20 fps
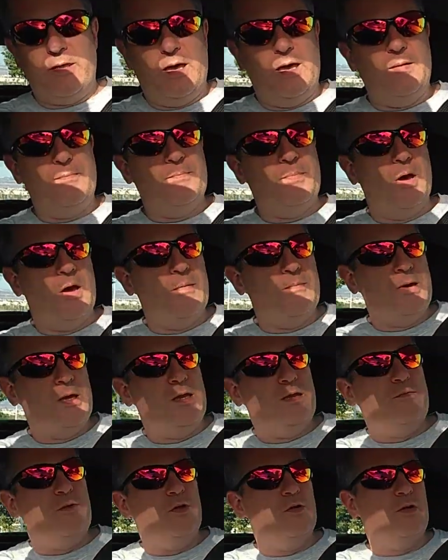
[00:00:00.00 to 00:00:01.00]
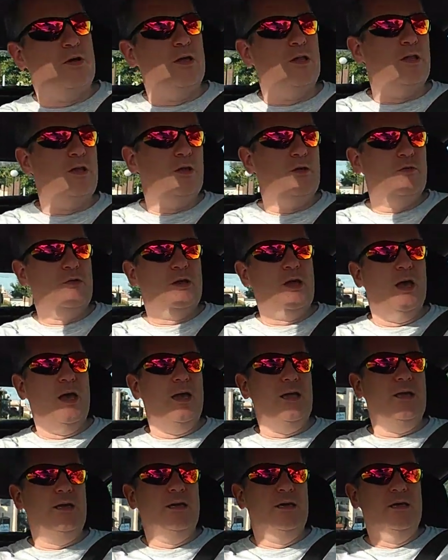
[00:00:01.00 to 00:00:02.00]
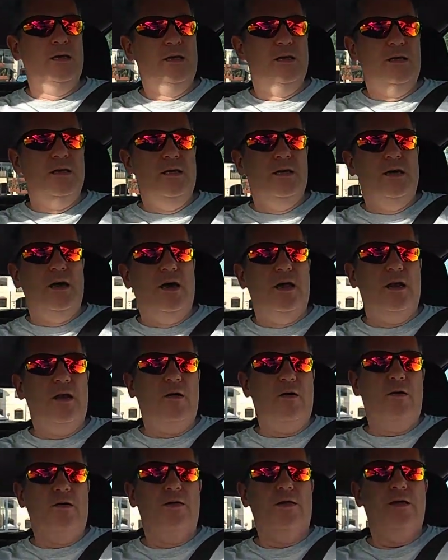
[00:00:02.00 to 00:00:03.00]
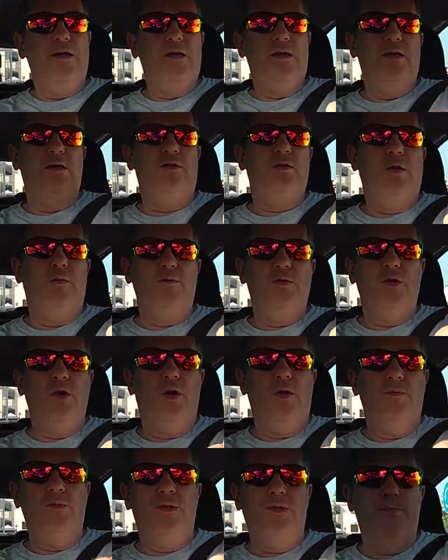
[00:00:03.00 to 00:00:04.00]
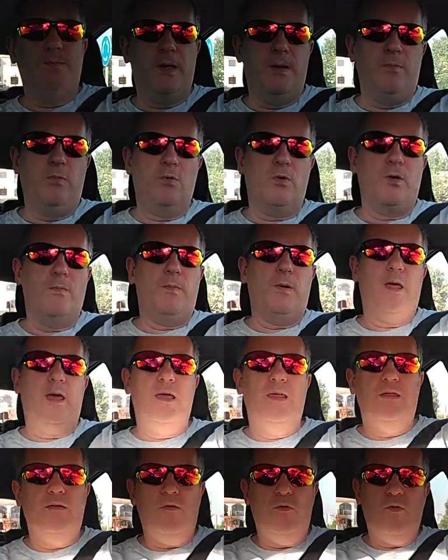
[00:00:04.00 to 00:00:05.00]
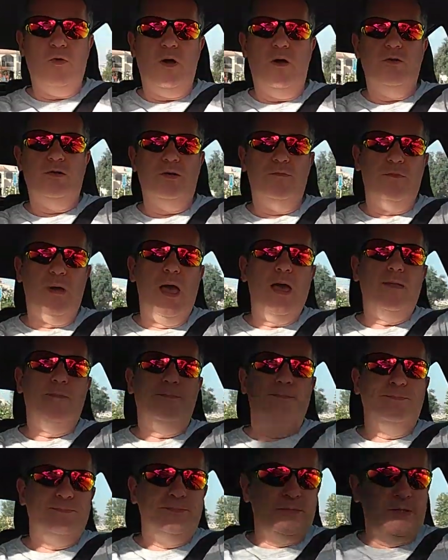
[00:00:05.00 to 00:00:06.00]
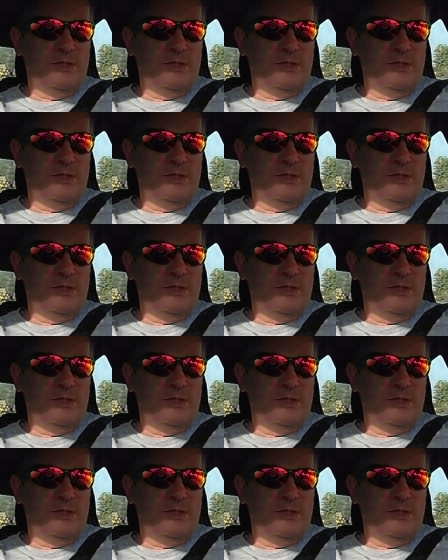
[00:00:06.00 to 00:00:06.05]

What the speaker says: that. But I mean, if you look at the UK, a lot of the top jobs, people complain, they all go to men.